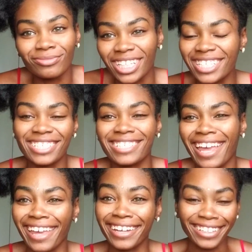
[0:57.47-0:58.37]
That's just
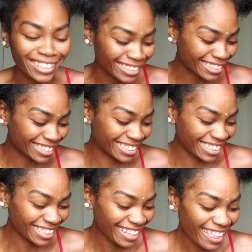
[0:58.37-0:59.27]
how it is.
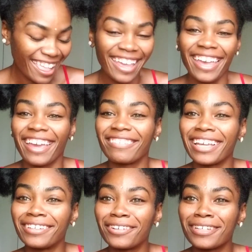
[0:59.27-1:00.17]
If
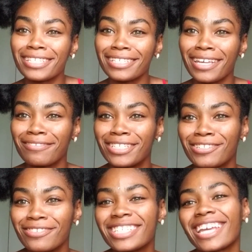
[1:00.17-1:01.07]
they don't resonate with
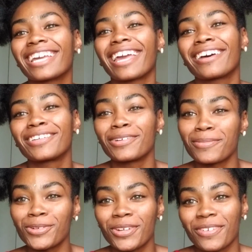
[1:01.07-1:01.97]
you, check out your
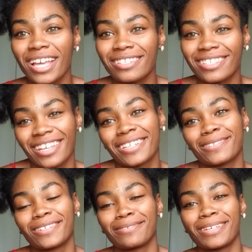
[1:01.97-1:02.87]
moon and rising signs
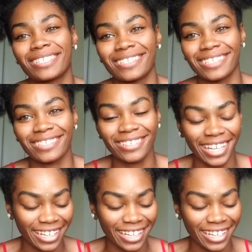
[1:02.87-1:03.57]
for other messages, okay,